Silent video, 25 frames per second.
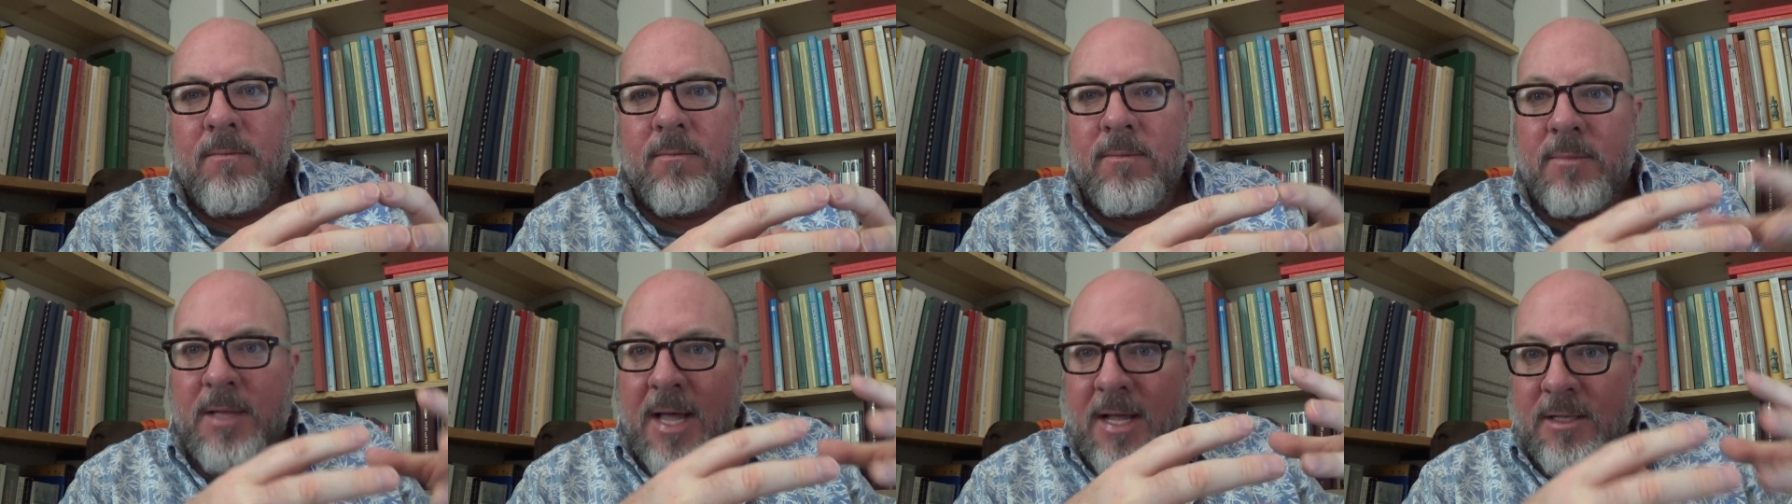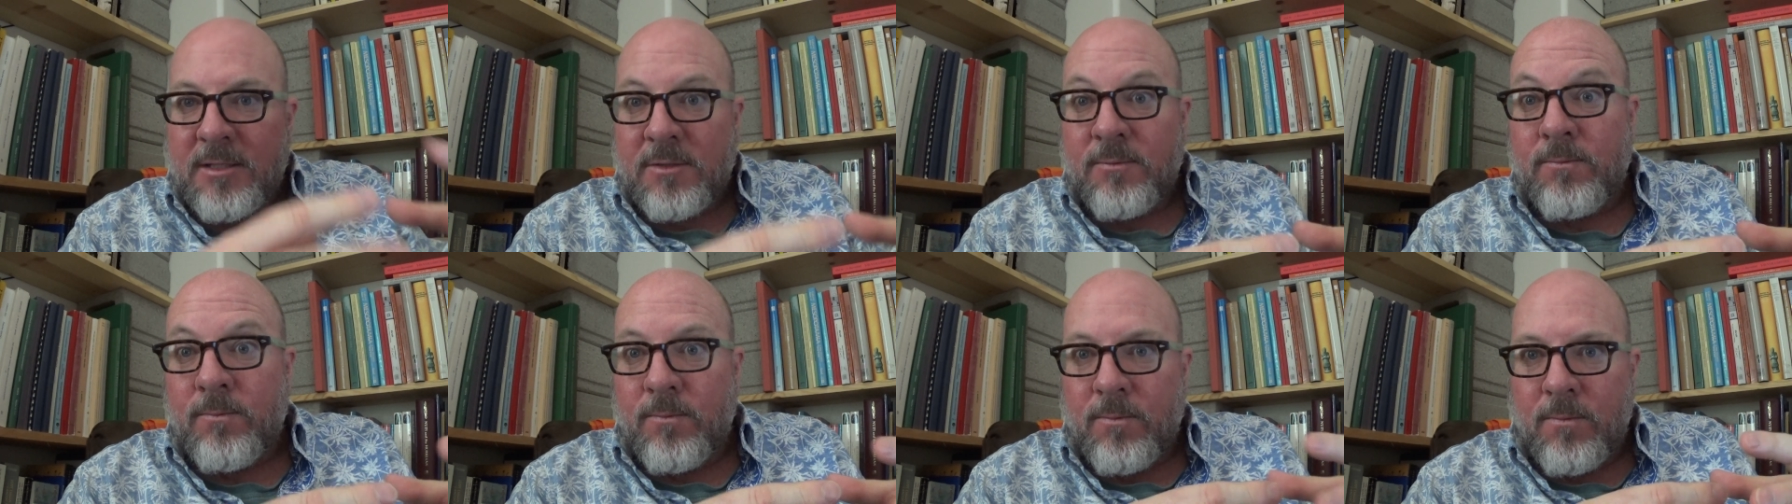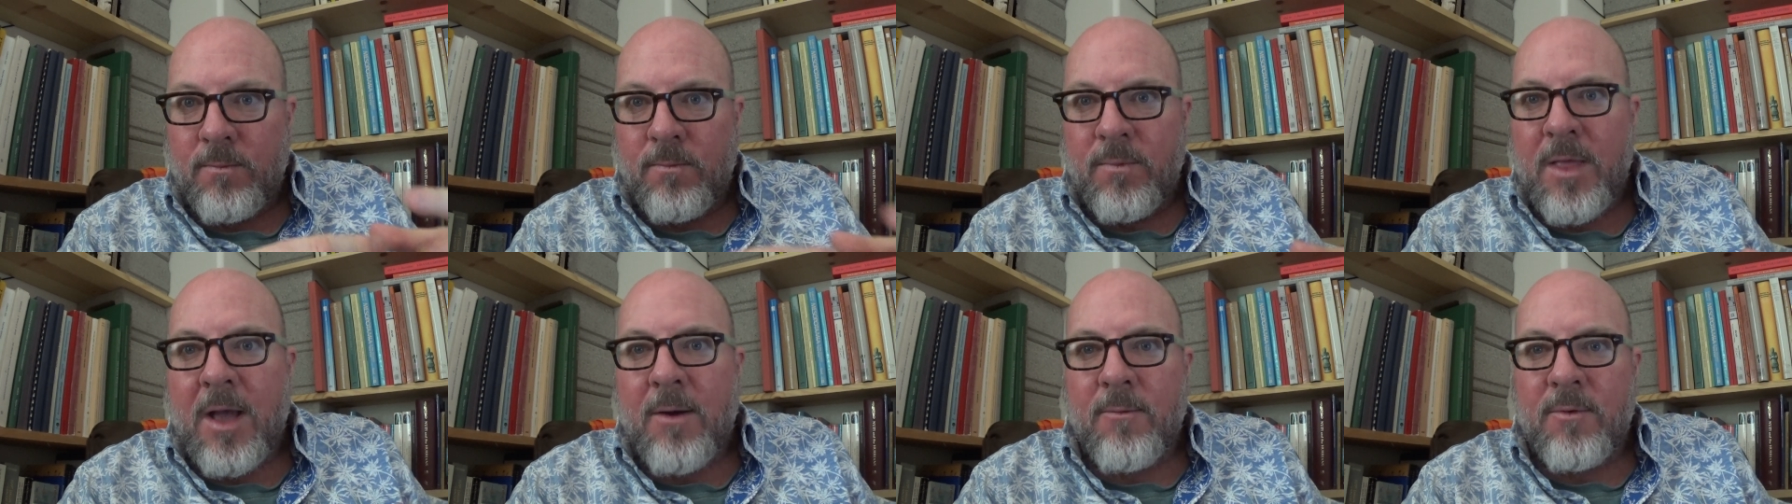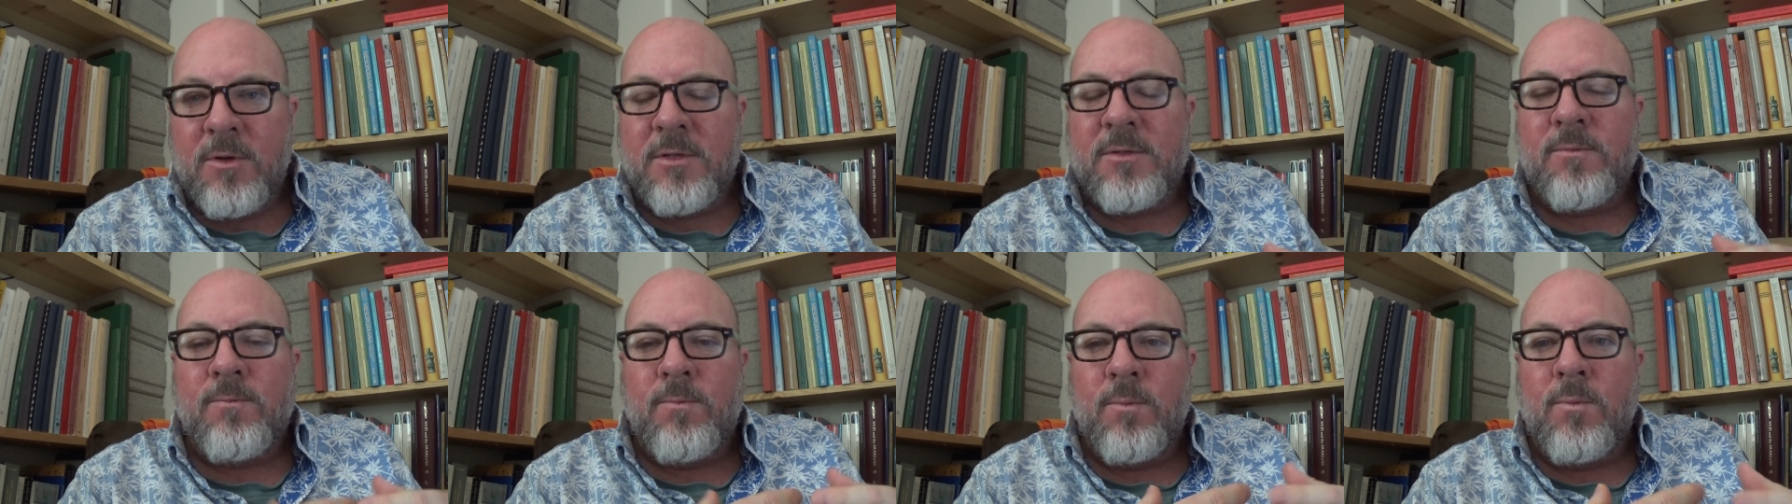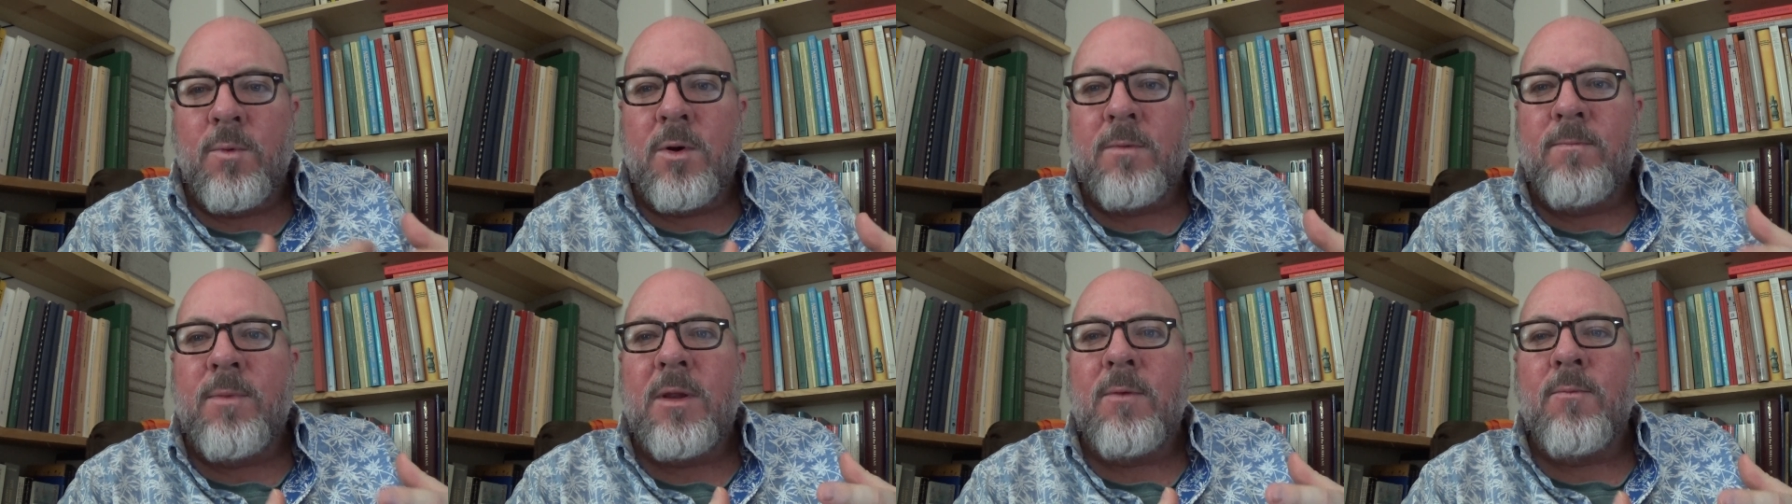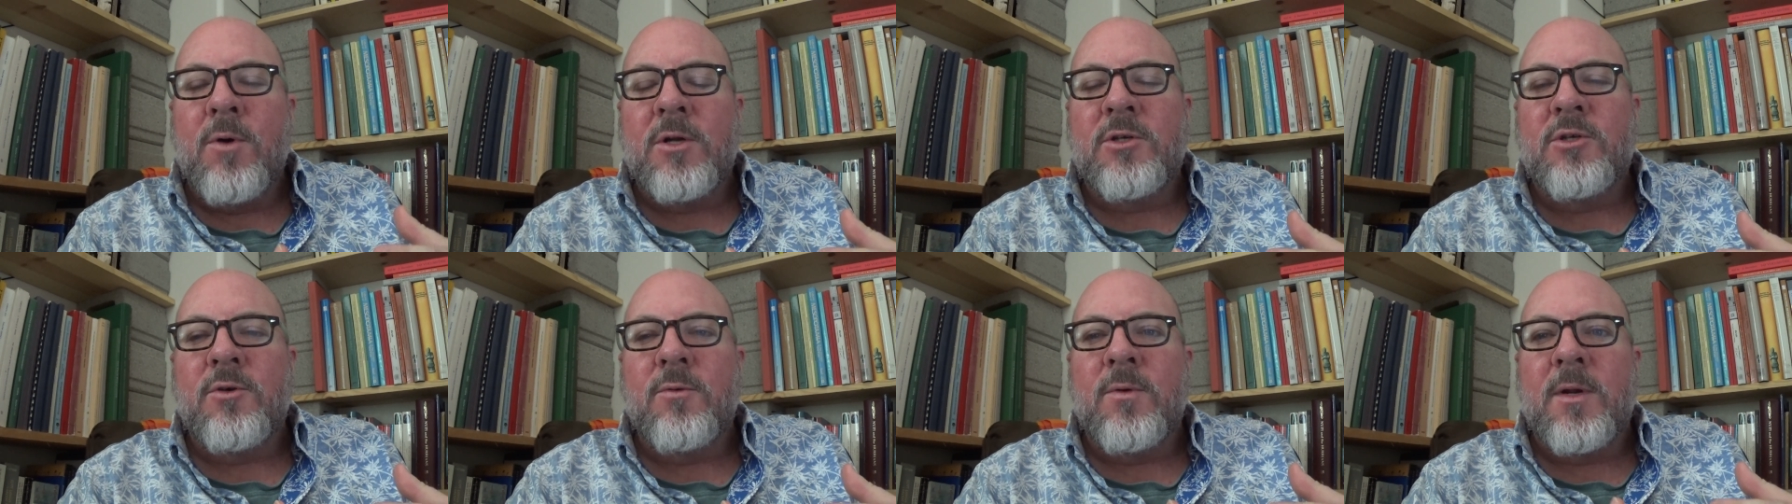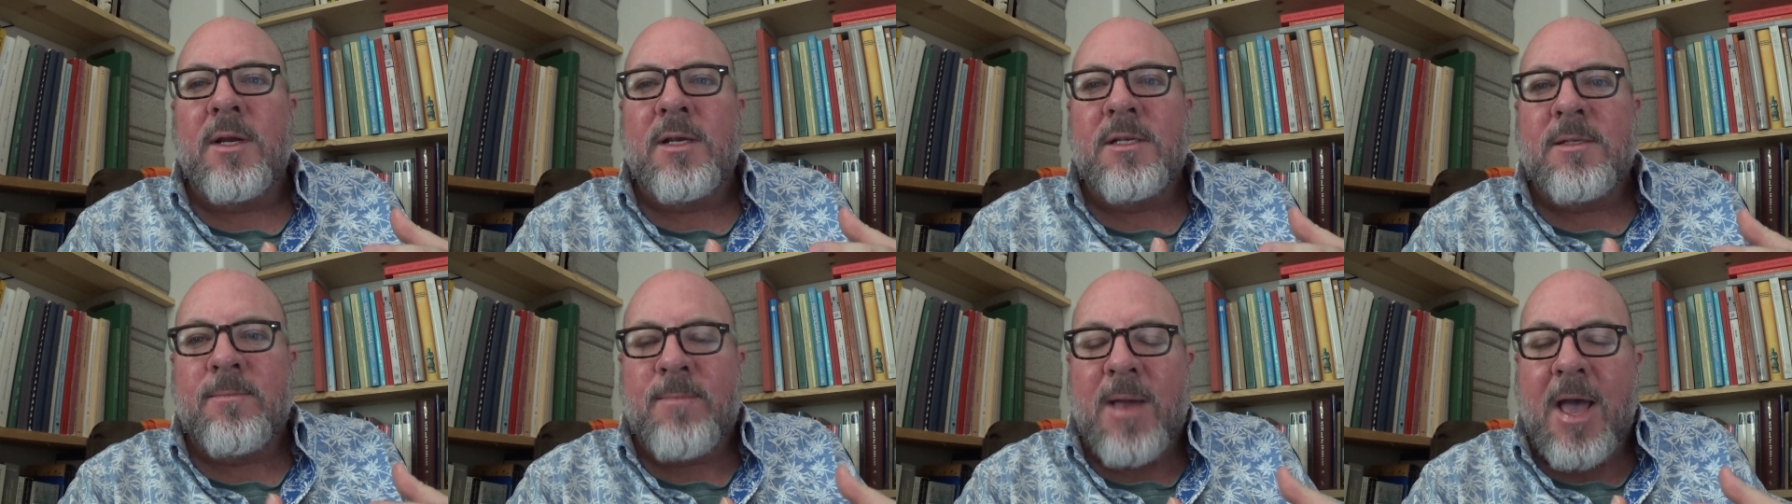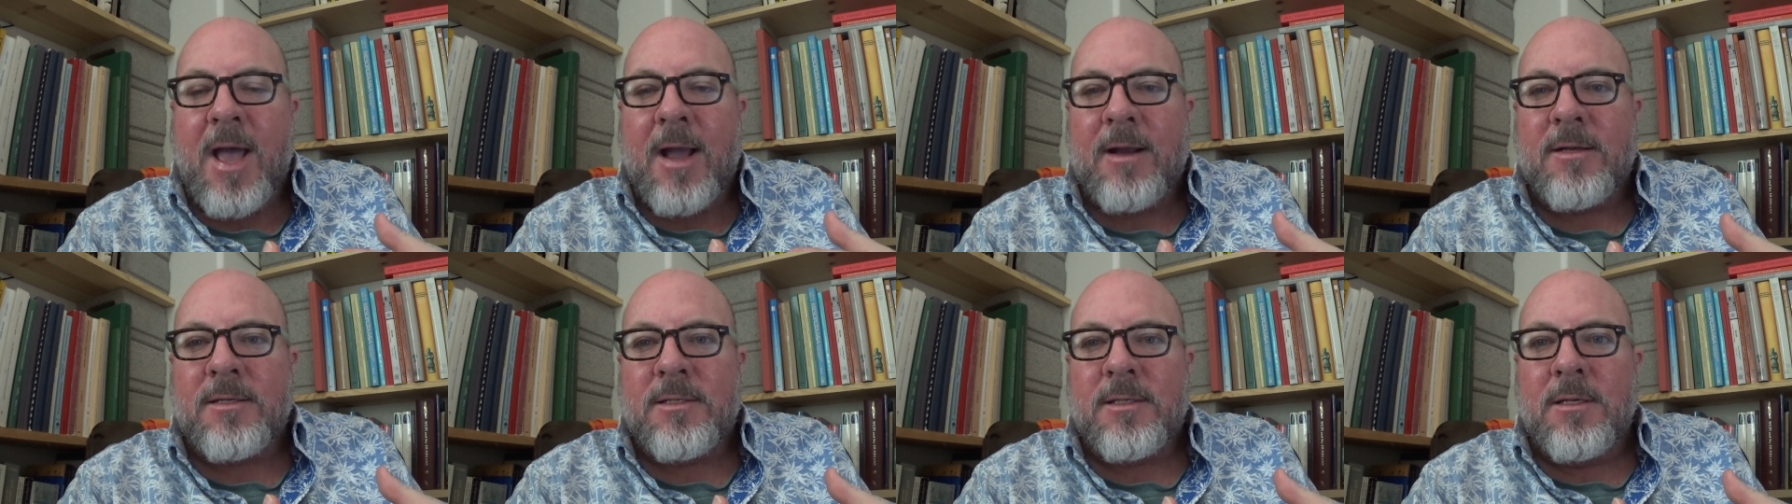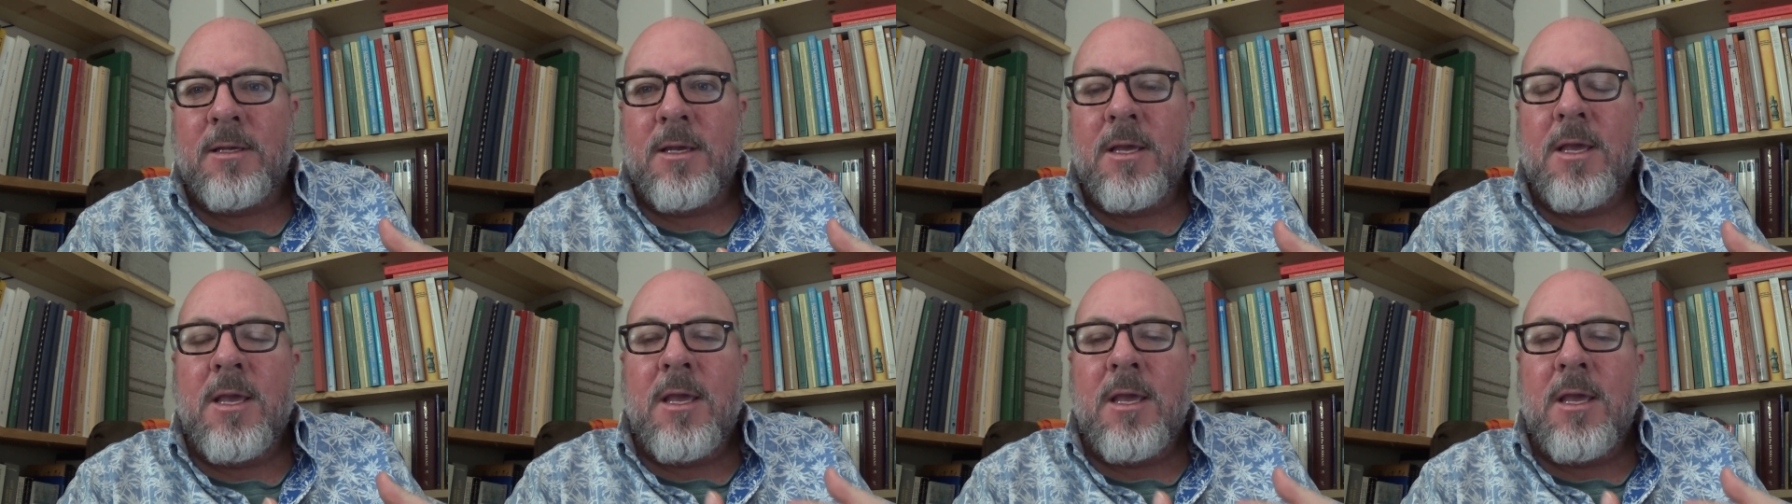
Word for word: That's that was would be what you would expect